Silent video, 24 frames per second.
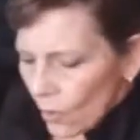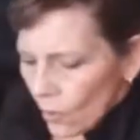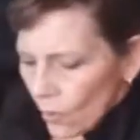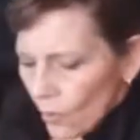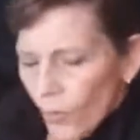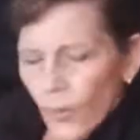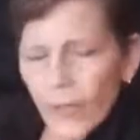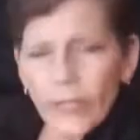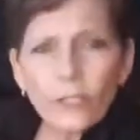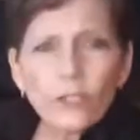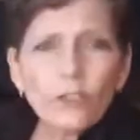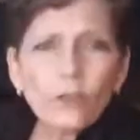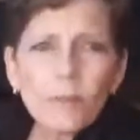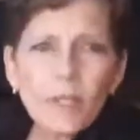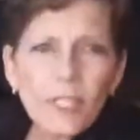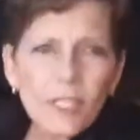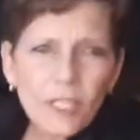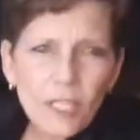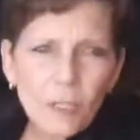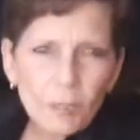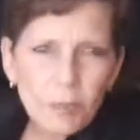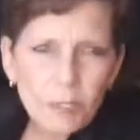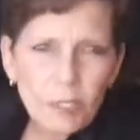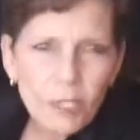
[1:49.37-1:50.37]
When you
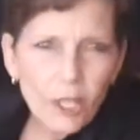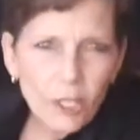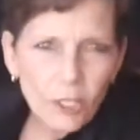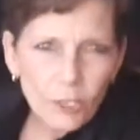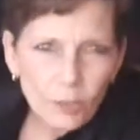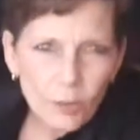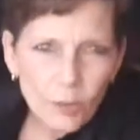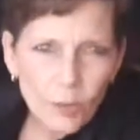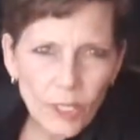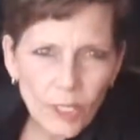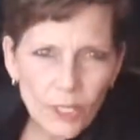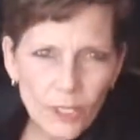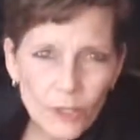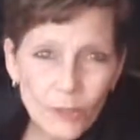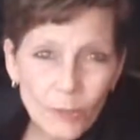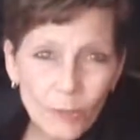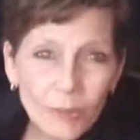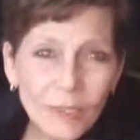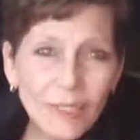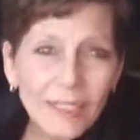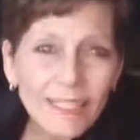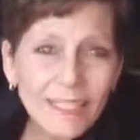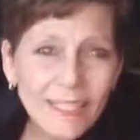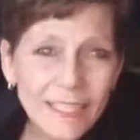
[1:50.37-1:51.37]
make up a color wash, you're
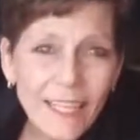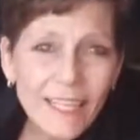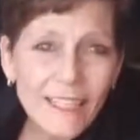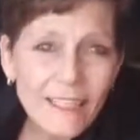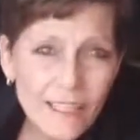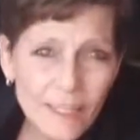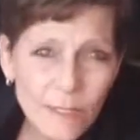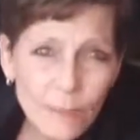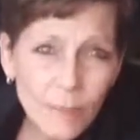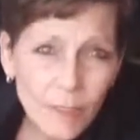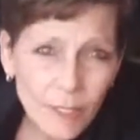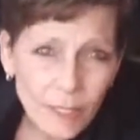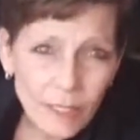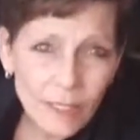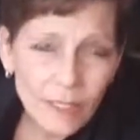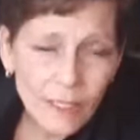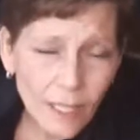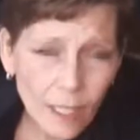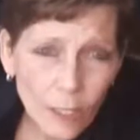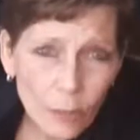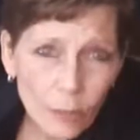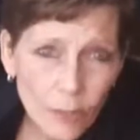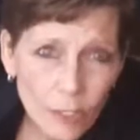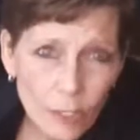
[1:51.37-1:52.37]
really guesstimating
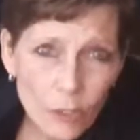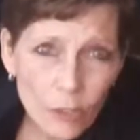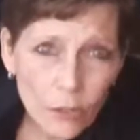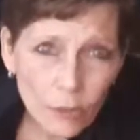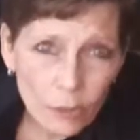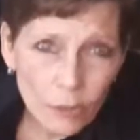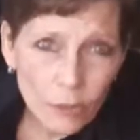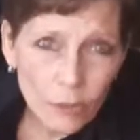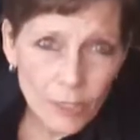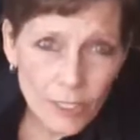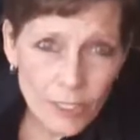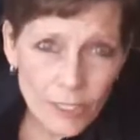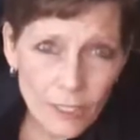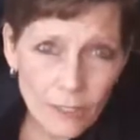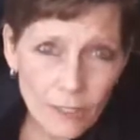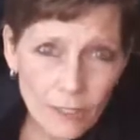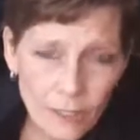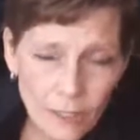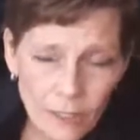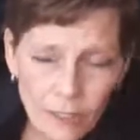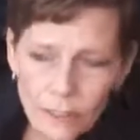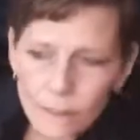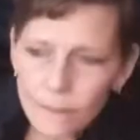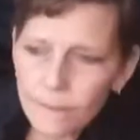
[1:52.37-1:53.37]
how much you're going to
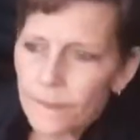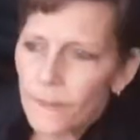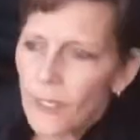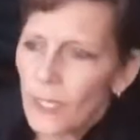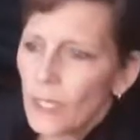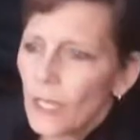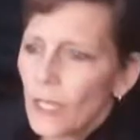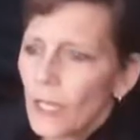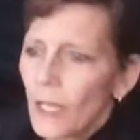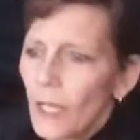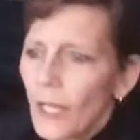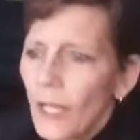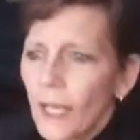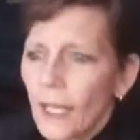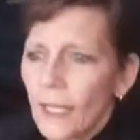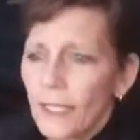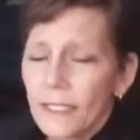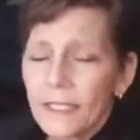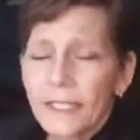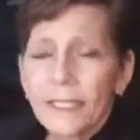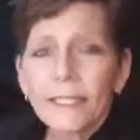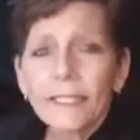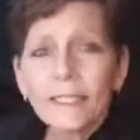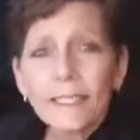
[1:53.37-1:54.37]
need.
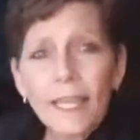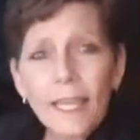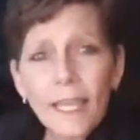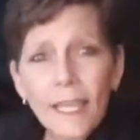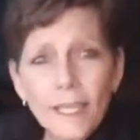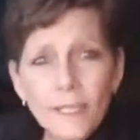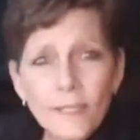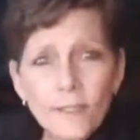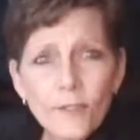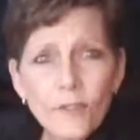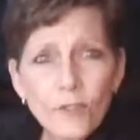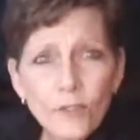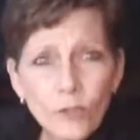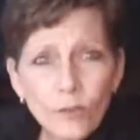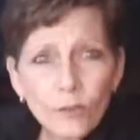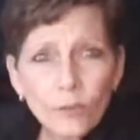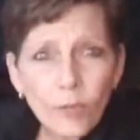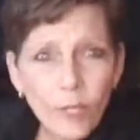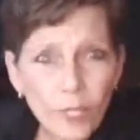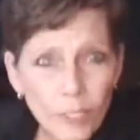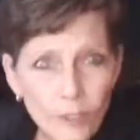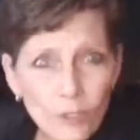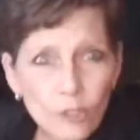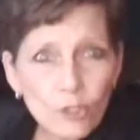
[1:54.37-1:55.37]
And in case you
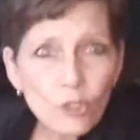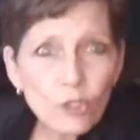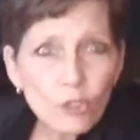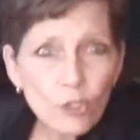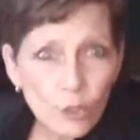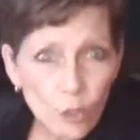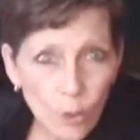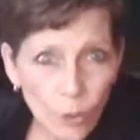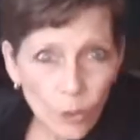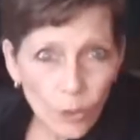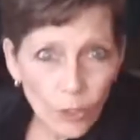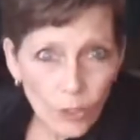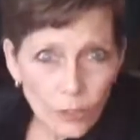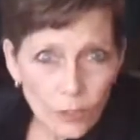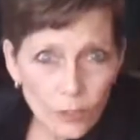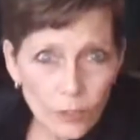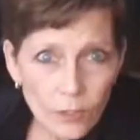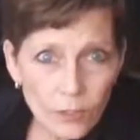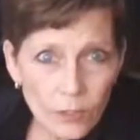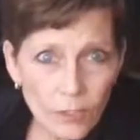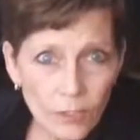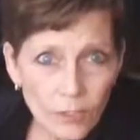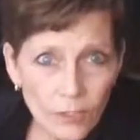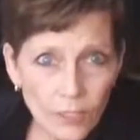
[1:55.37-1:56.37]
run
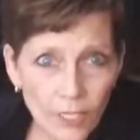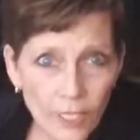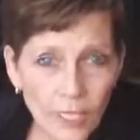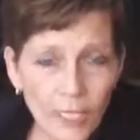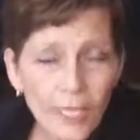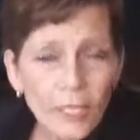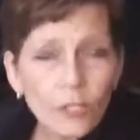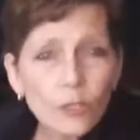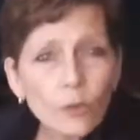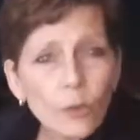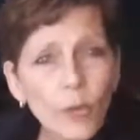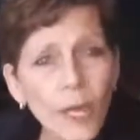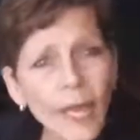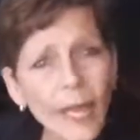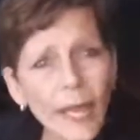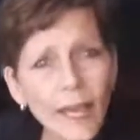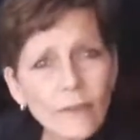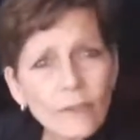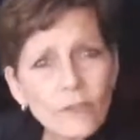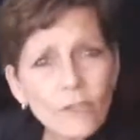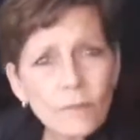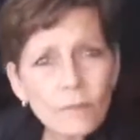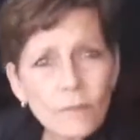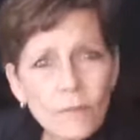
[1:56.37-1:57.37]
short and you
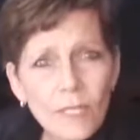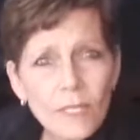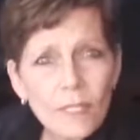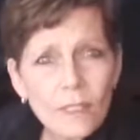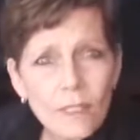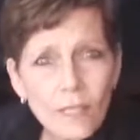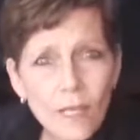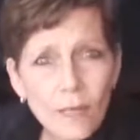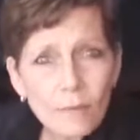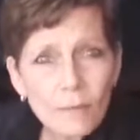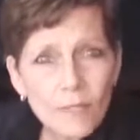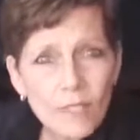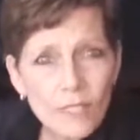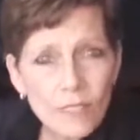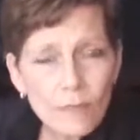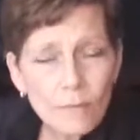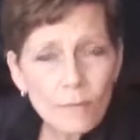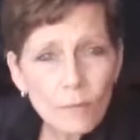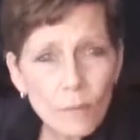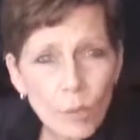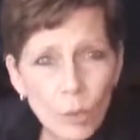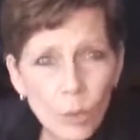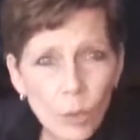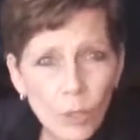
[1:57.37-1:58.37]
have to mix up some
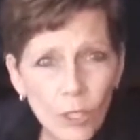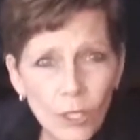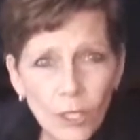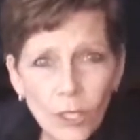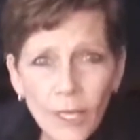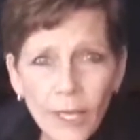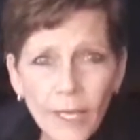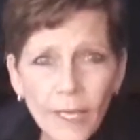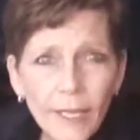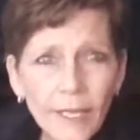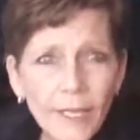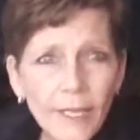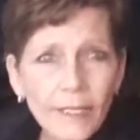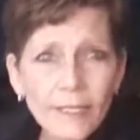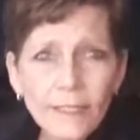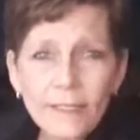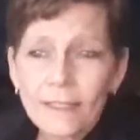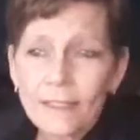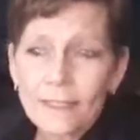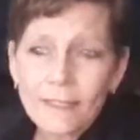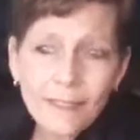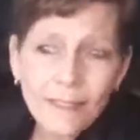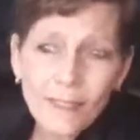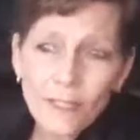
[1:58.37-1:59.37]
more
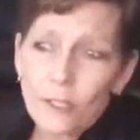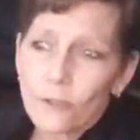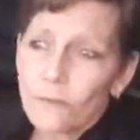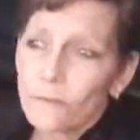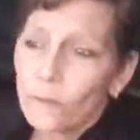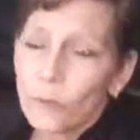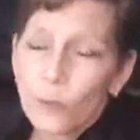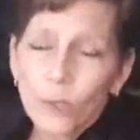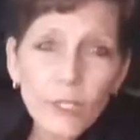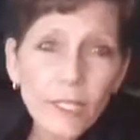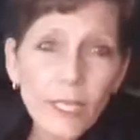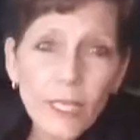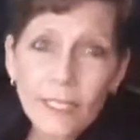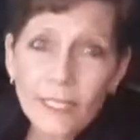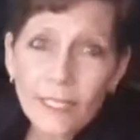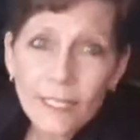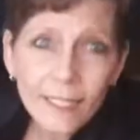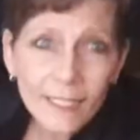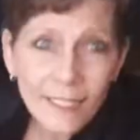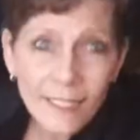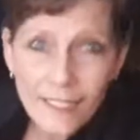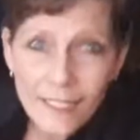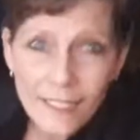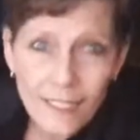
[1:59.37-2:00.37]
and therefore getting
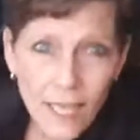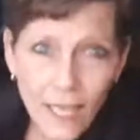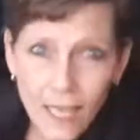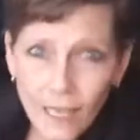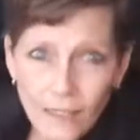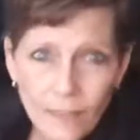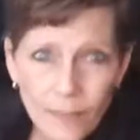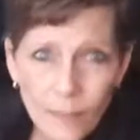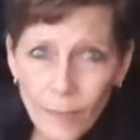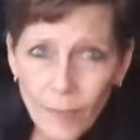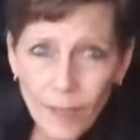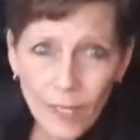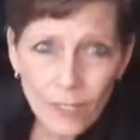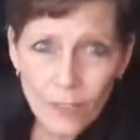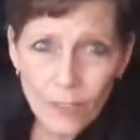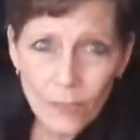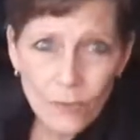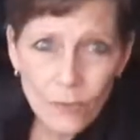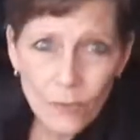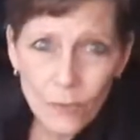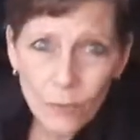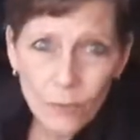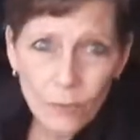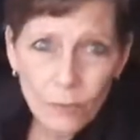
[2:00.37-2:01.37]
an exact match
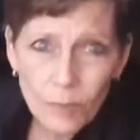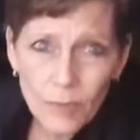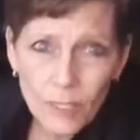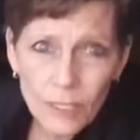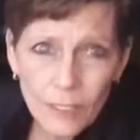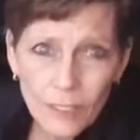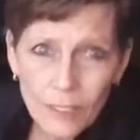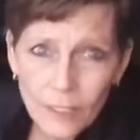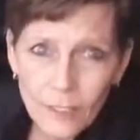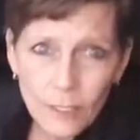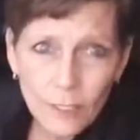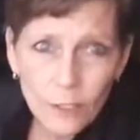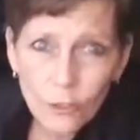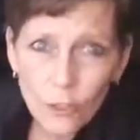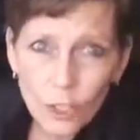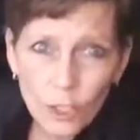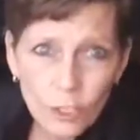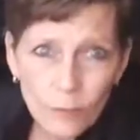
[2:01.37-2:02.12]
is going to be near on